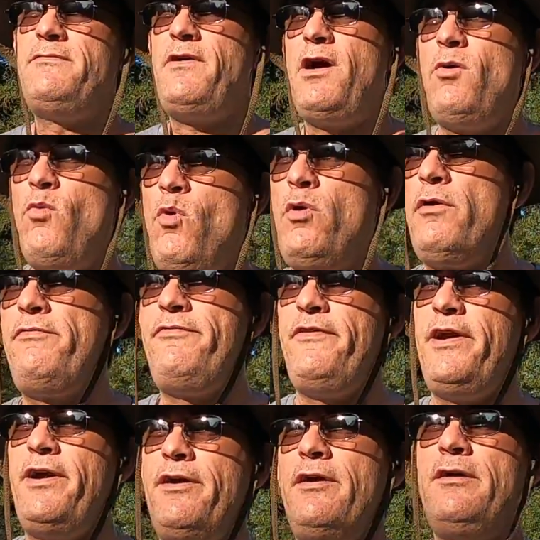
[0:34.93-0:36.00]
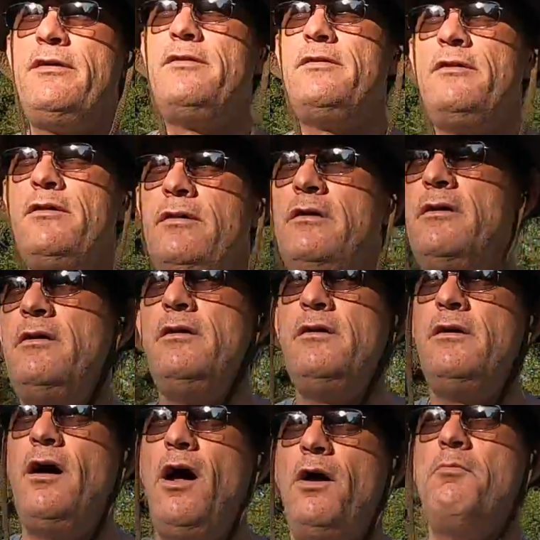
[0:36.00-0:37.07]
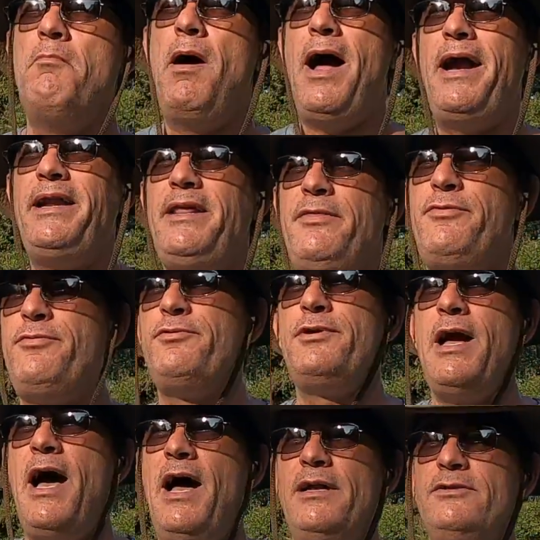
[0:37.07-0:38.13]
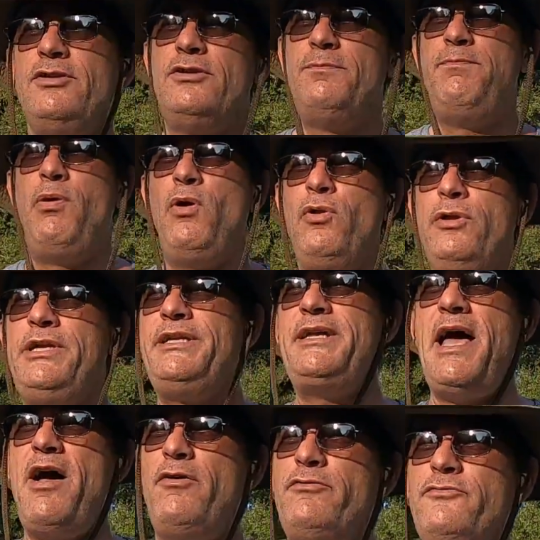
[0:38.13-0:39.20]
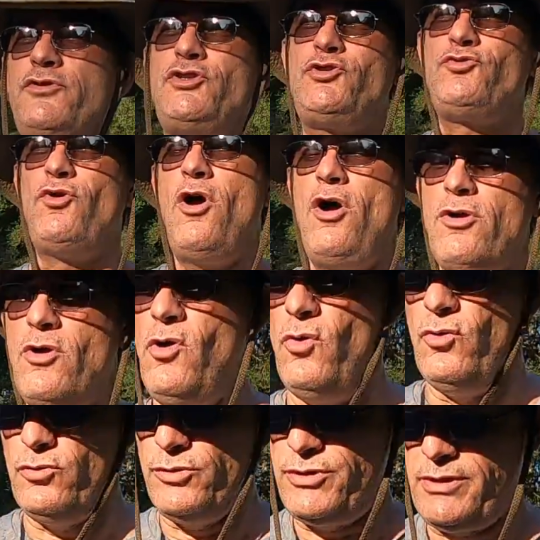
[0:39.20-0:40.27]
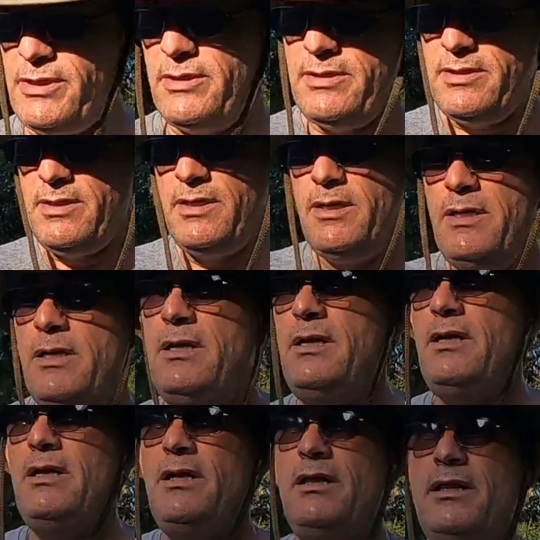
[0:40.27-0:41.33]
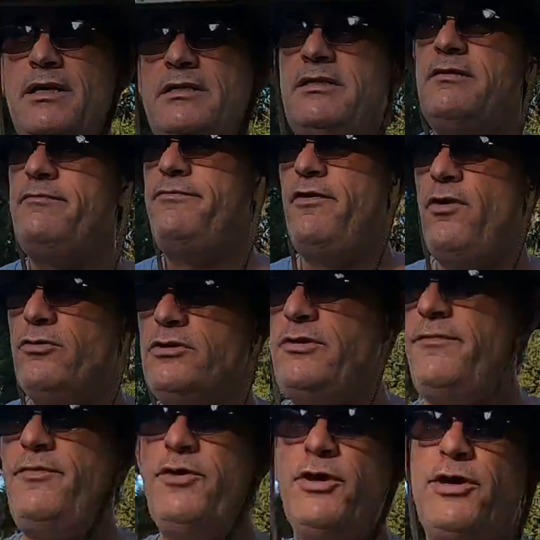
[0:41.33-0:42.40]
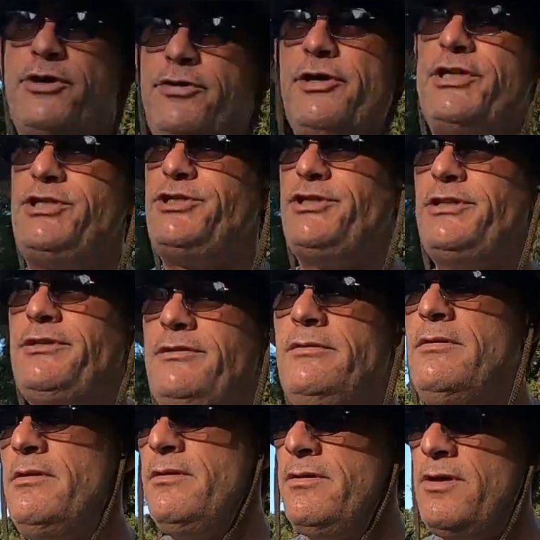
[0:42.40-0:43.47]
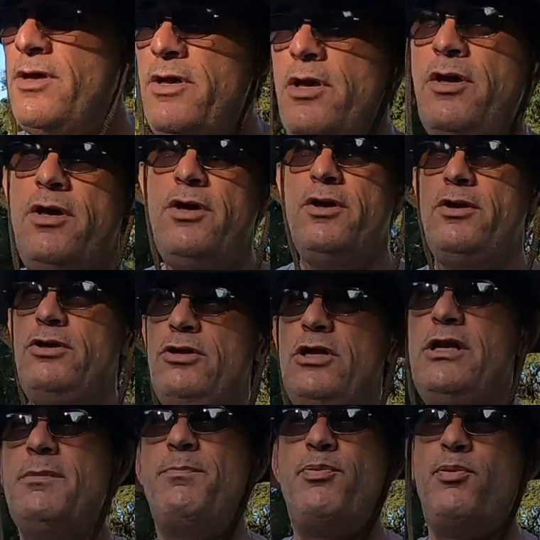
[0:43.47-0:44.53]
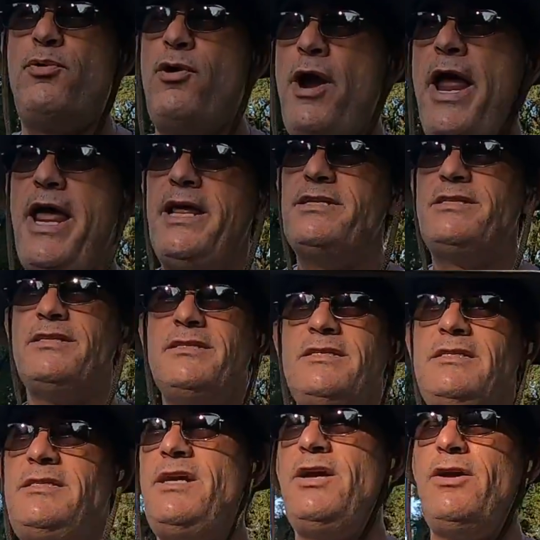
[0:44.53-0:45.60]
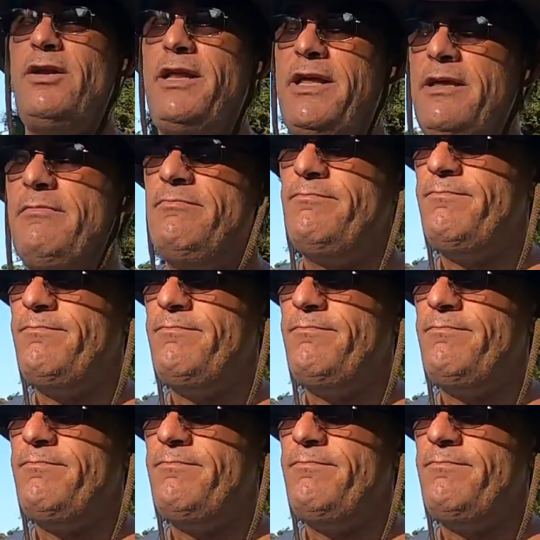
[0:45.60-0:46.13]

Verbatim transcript: of our warfare are mighty through God to the pulling down of strongholds. Listen, folks, if you're a Christian, you need to pray sincerely,